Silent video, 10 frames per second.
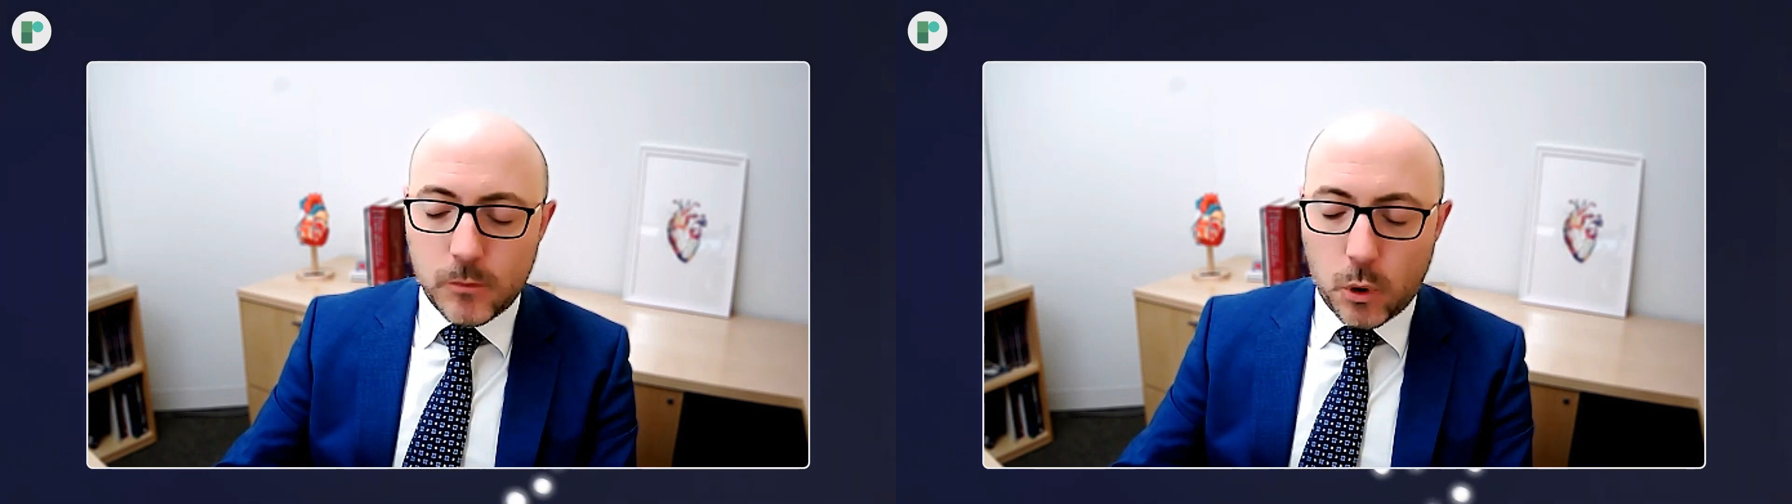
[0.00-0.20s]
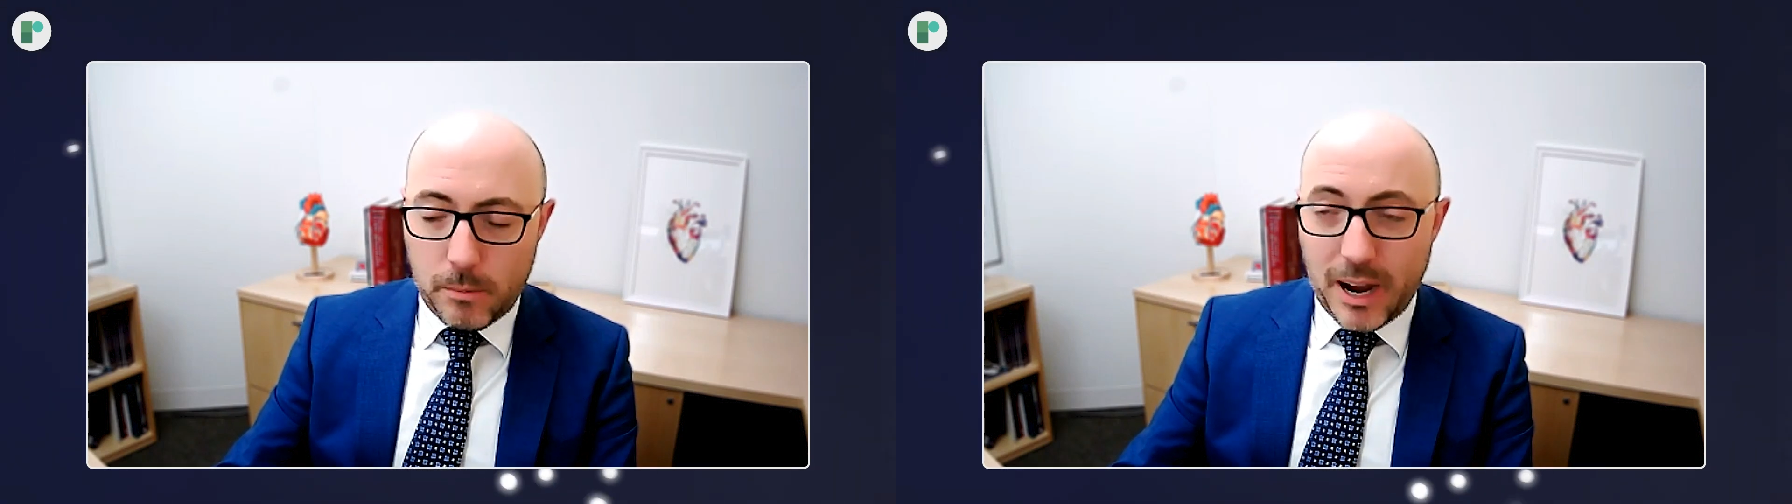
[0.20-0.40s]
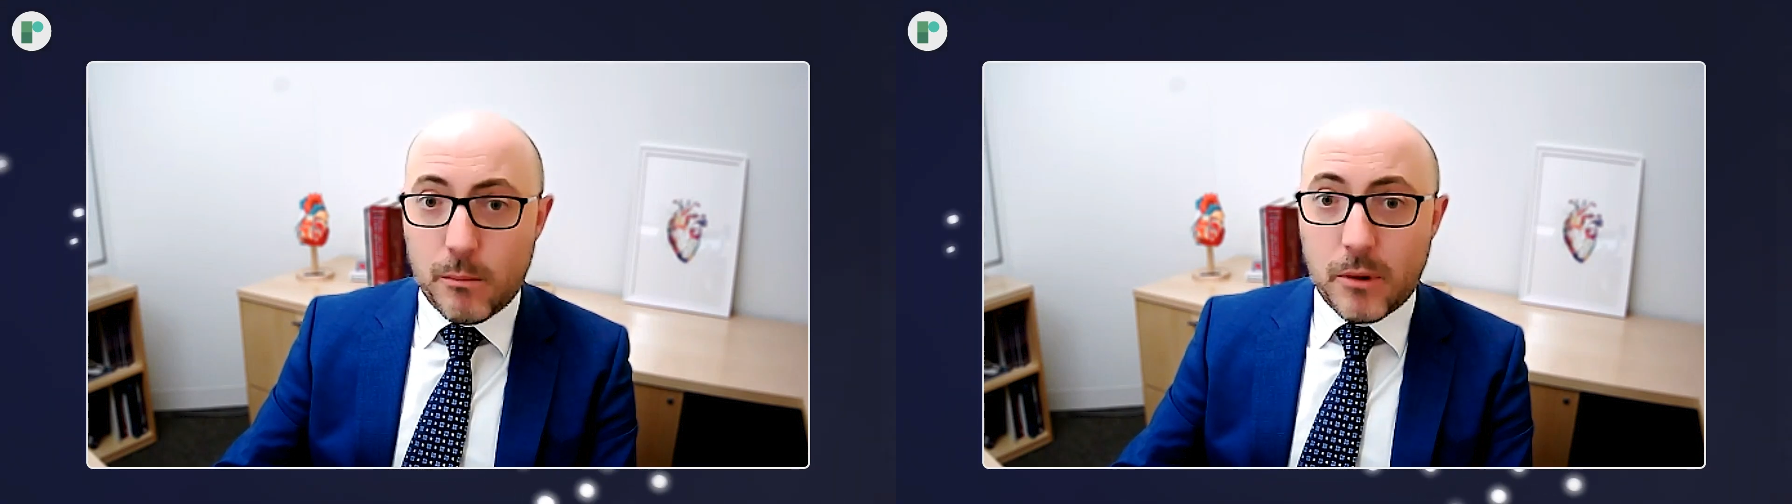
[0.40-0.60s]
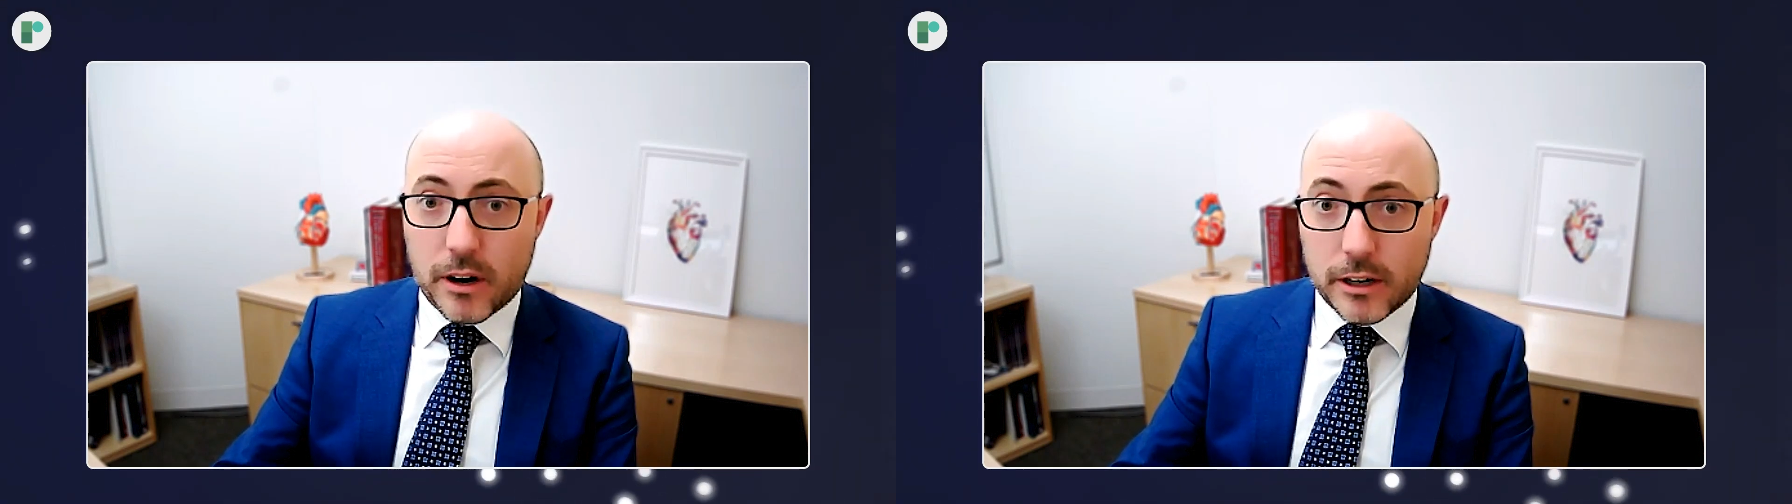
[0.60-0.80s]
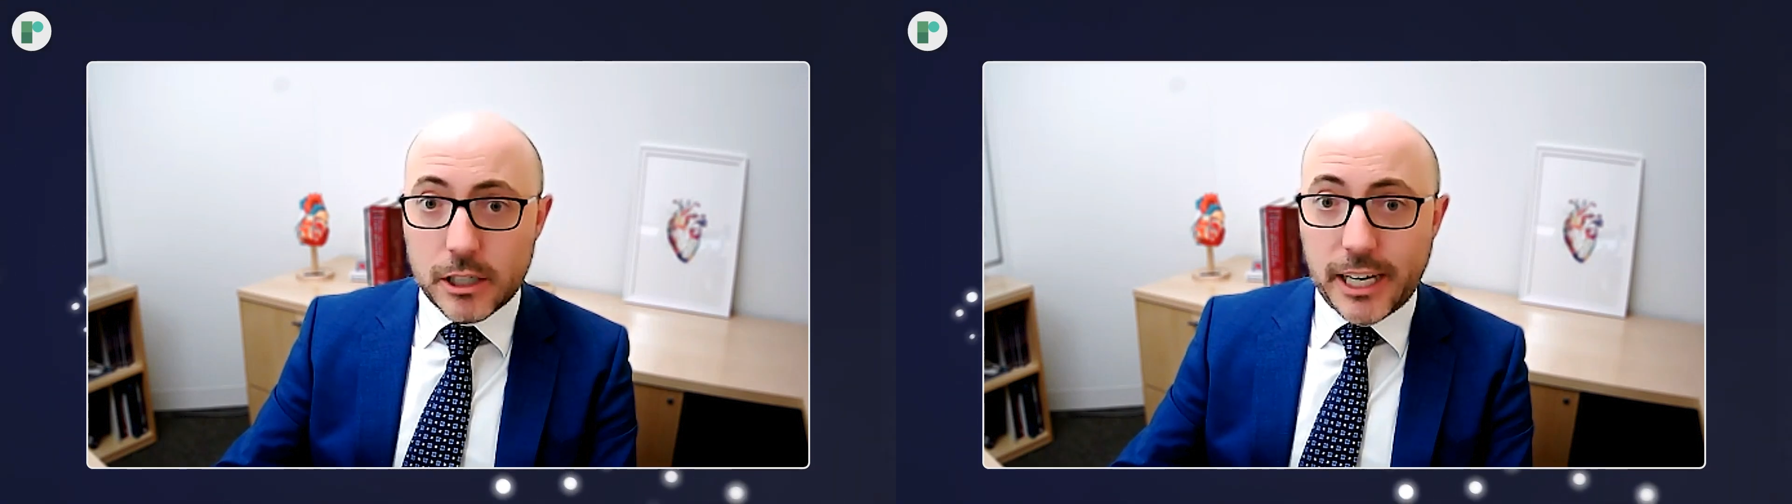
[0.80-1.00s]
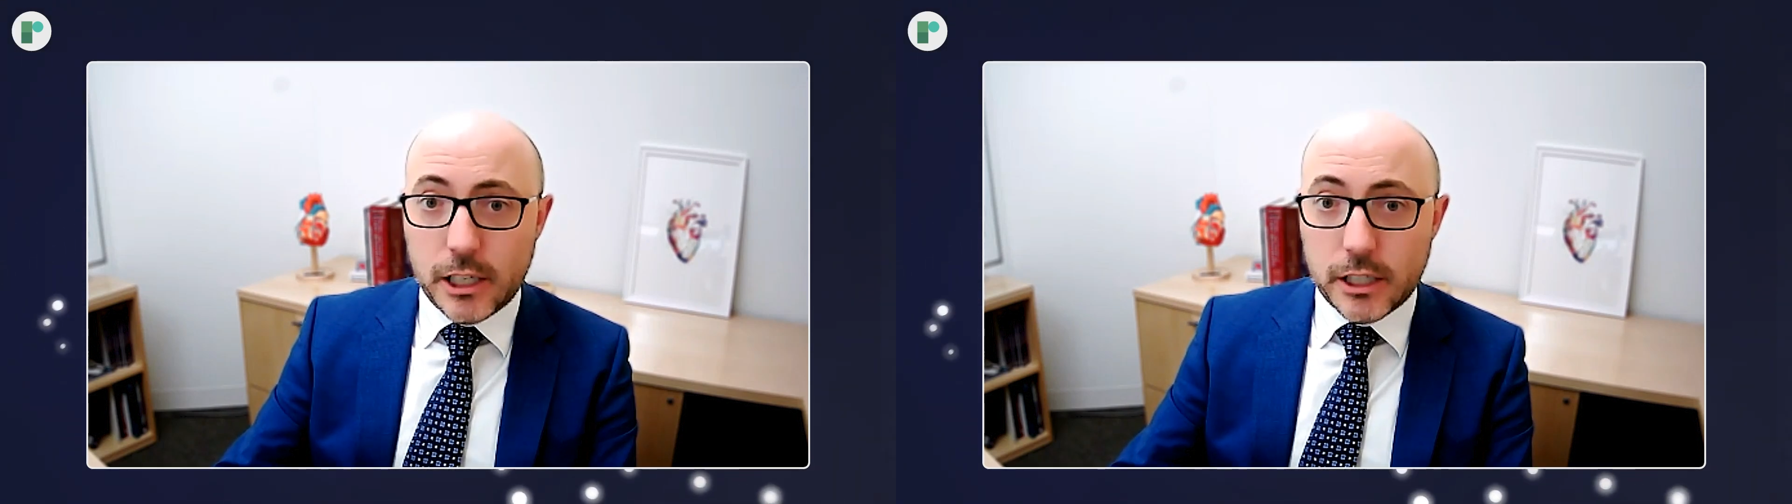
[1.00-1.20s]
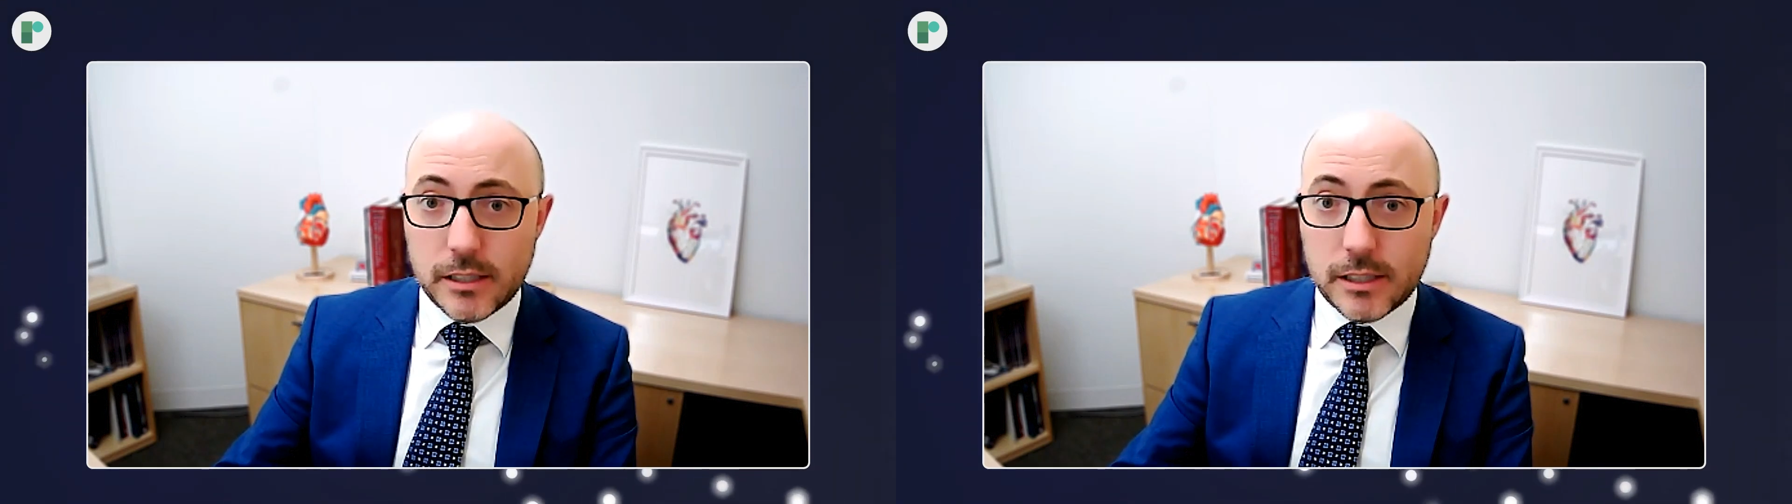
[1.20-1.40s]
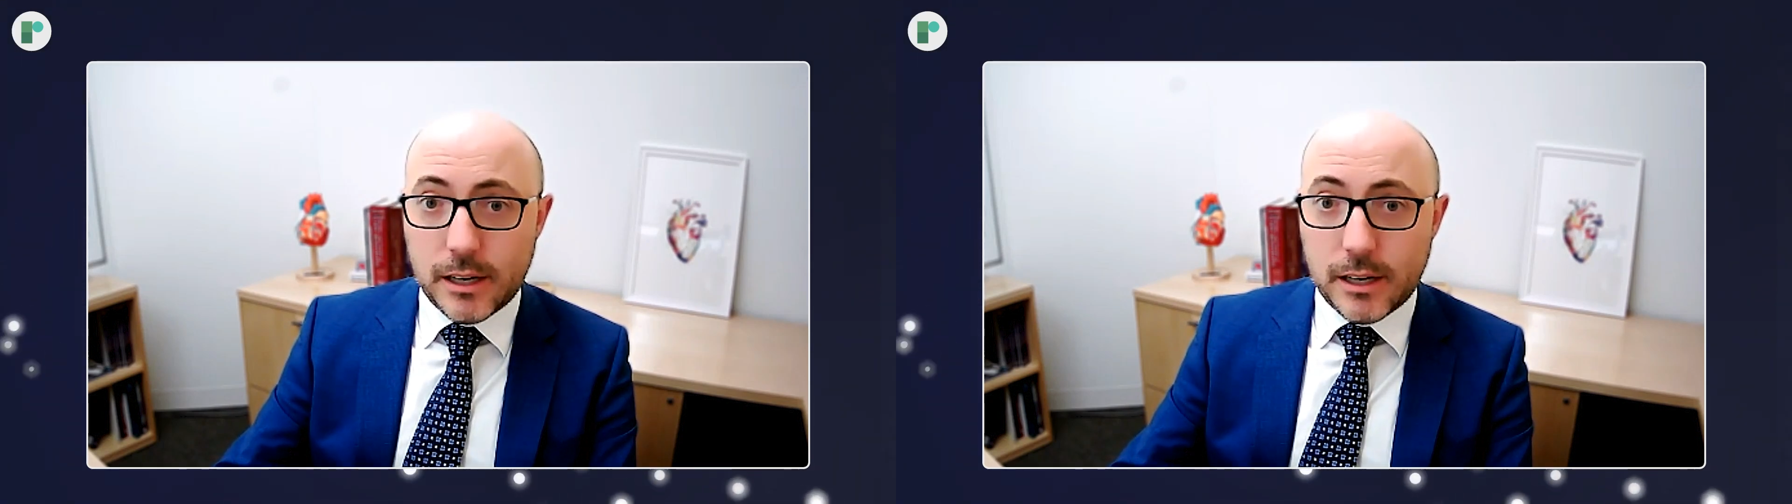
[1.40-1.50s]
or biomarker changes,